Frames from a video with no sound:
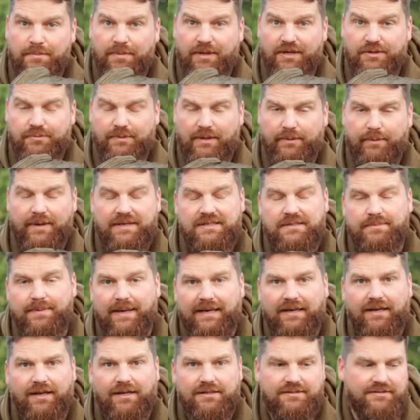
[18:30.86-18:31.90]
because when I went to
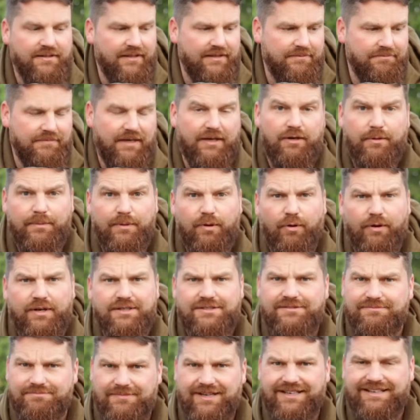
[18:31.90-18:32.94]
bed last night, I got to be
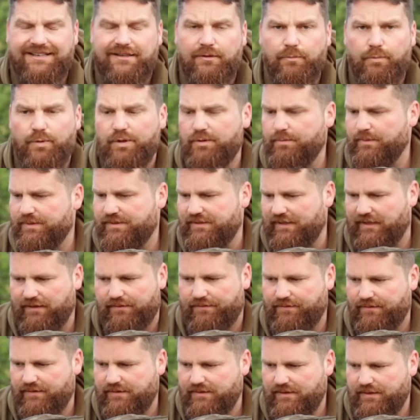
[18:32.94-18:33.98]
honest, I had a little word of
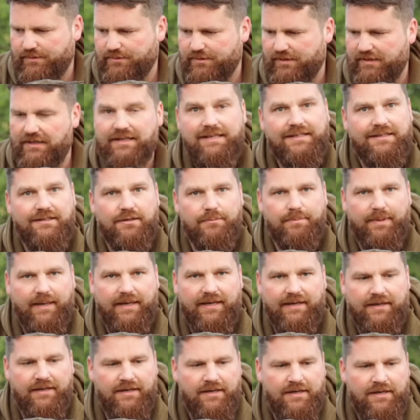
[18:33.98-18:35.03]
myself. I was a little
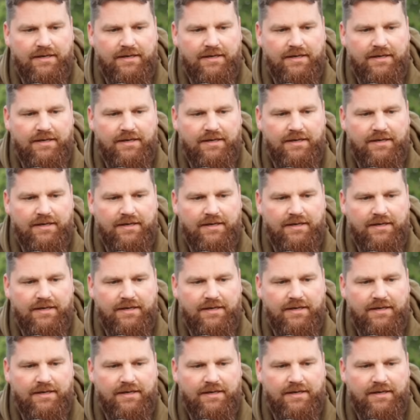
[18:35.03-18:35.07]
bit